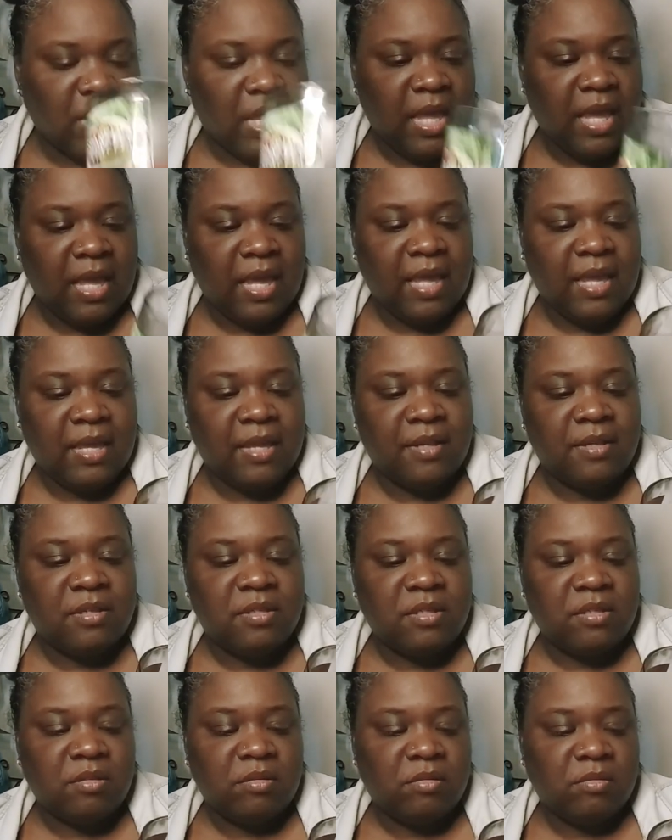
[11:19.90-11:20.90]

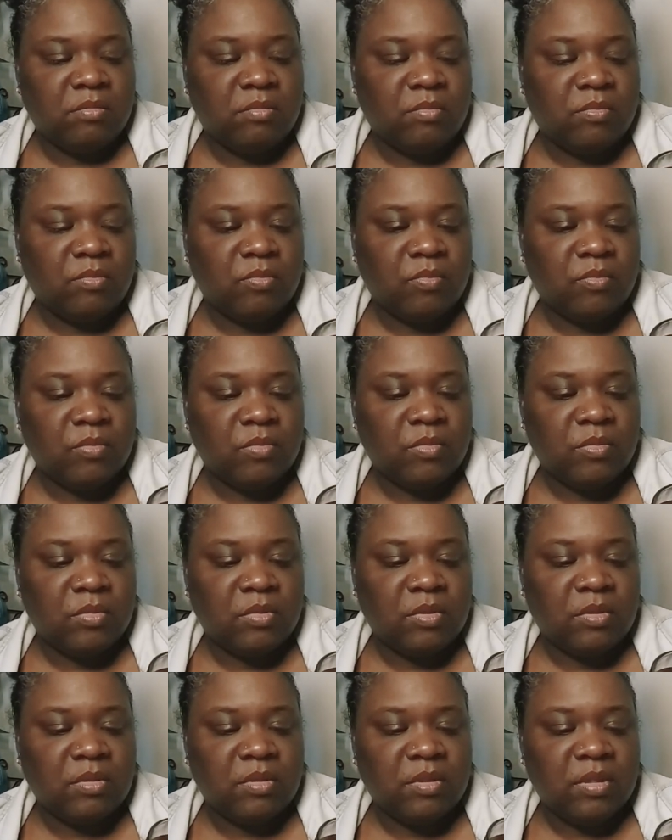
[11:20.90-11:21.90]
And
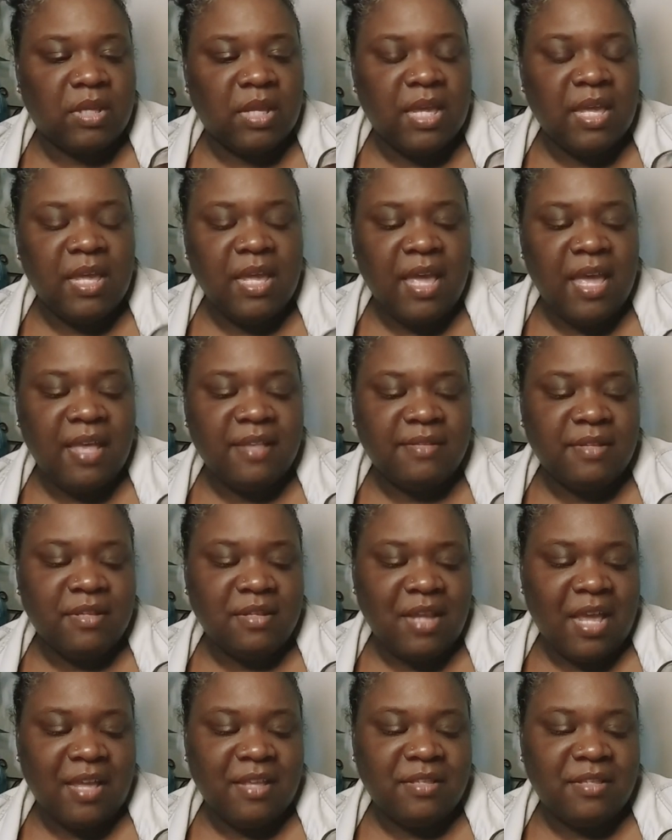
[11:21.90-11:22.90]
it has a
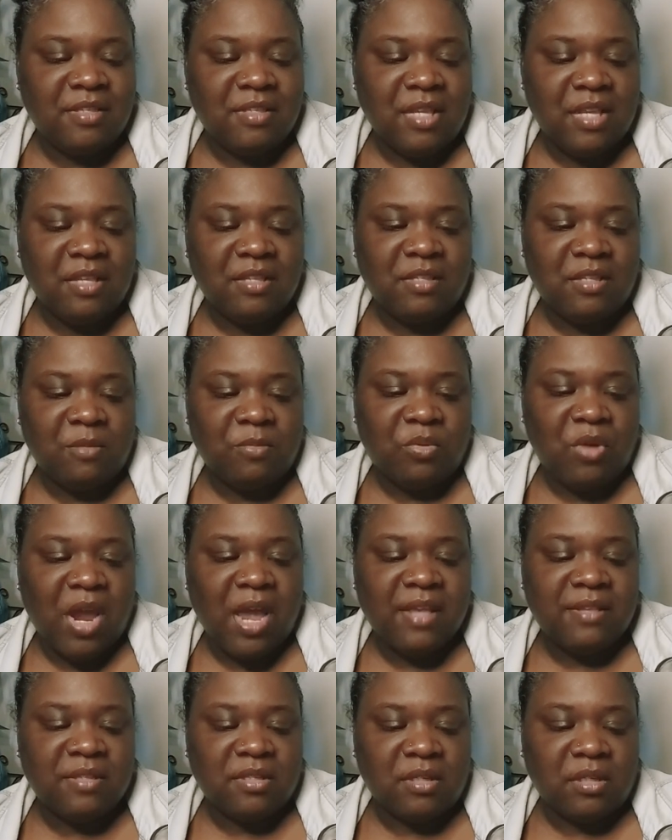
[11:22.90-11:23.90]
nice scent,
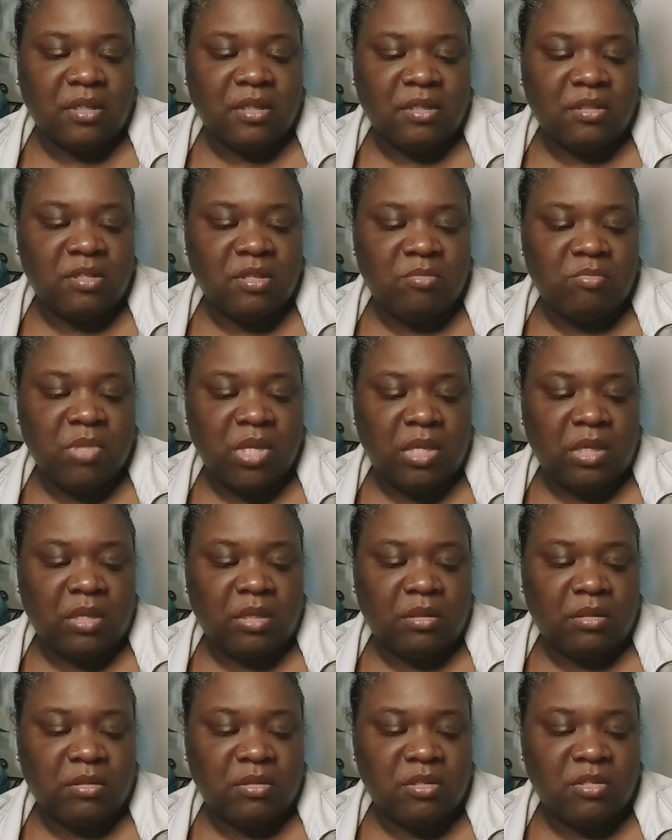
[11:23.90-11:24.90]
surprisingly, to me.
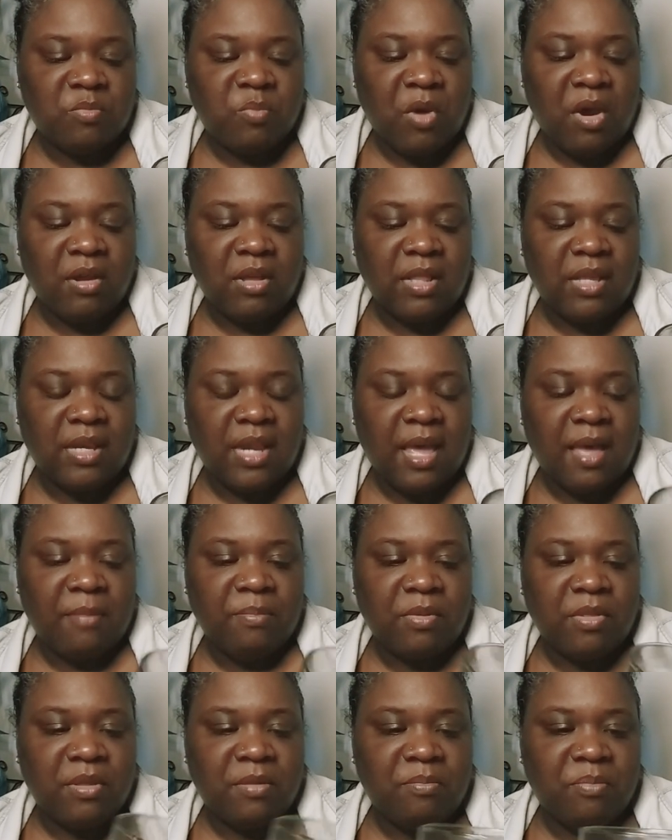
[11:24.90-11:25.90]
Sparkling
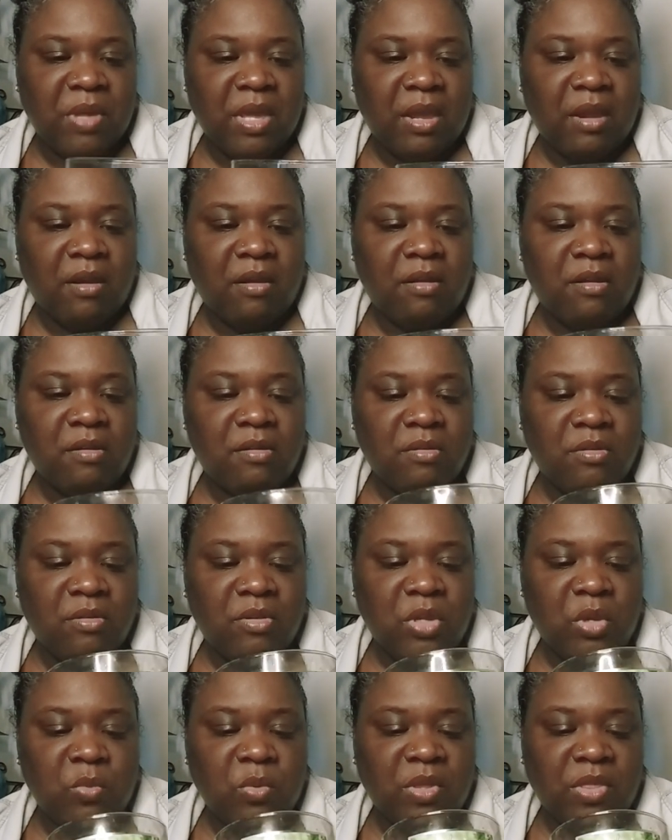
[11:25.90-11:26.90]
Apple and Pear.
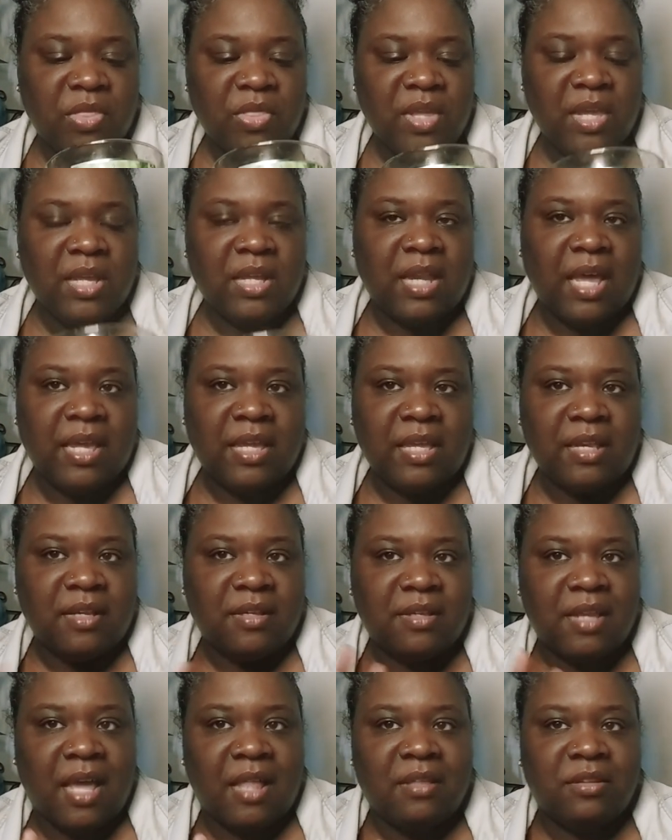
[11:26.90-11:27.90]
You would think, like, in a
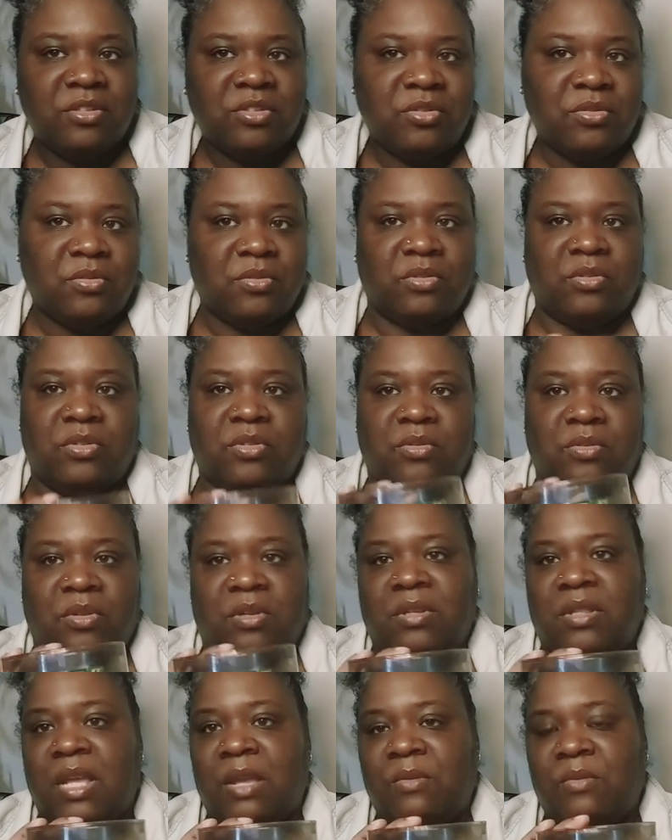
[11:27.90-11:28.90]
Dollar General
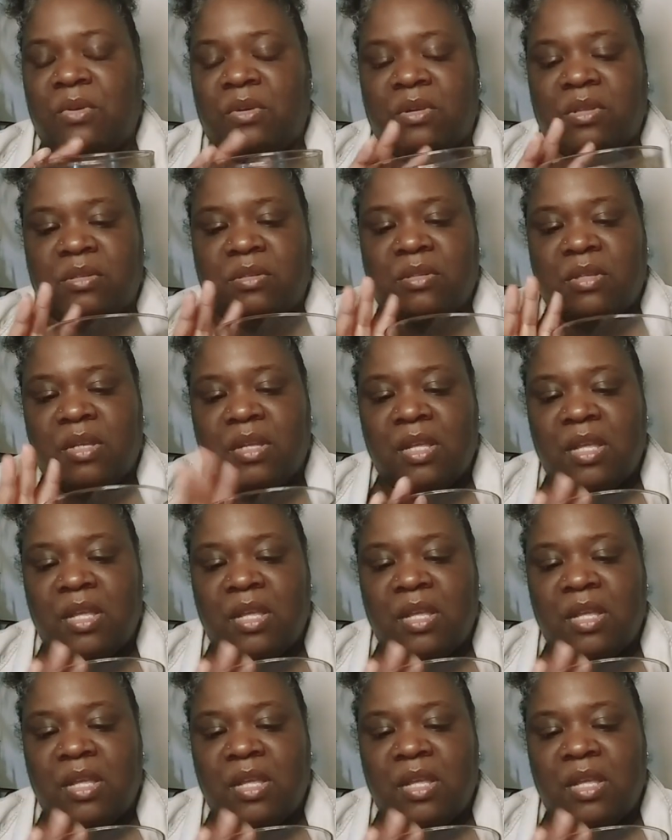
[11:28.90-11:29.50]
store, they won't